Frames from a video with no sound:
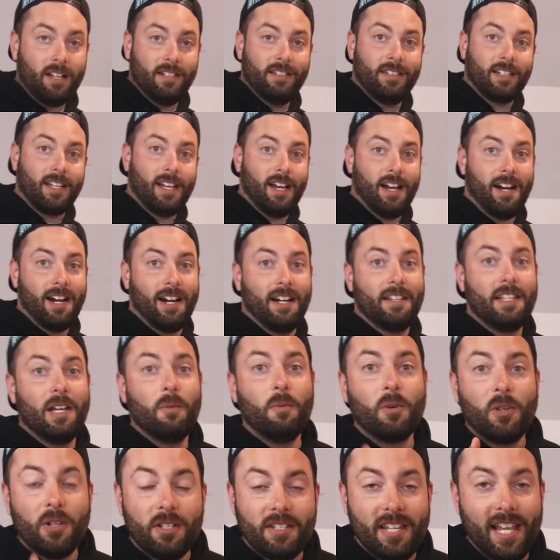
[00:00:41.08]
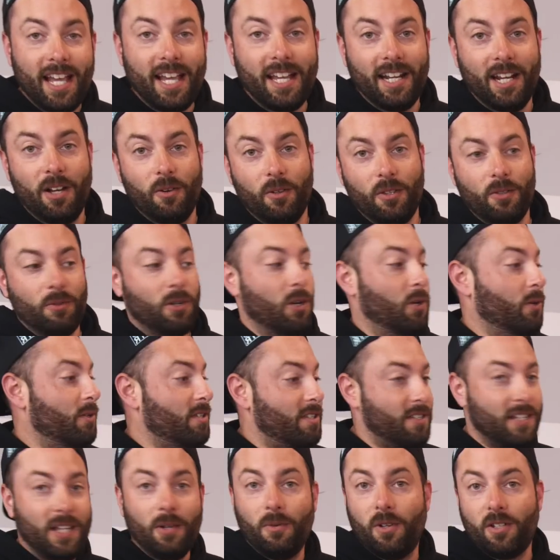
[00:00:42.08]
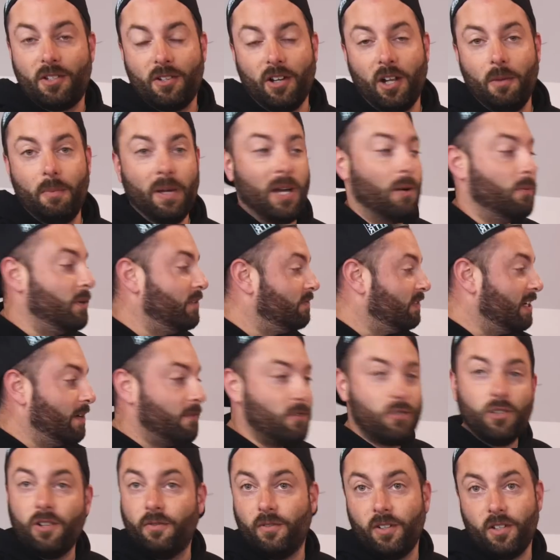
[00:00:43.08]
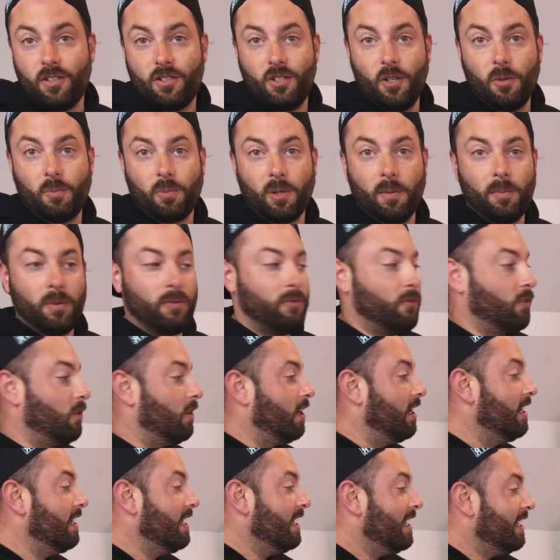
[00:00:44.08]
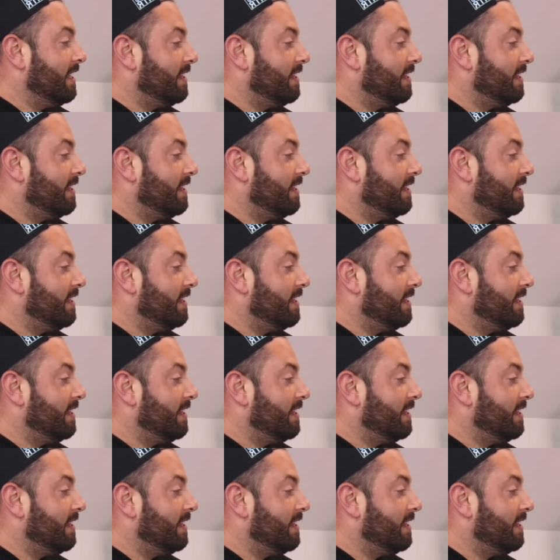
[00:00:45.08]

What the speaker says: on the car, then we're going to take it out on the road and see what it's all about. We've never driven a Supra before.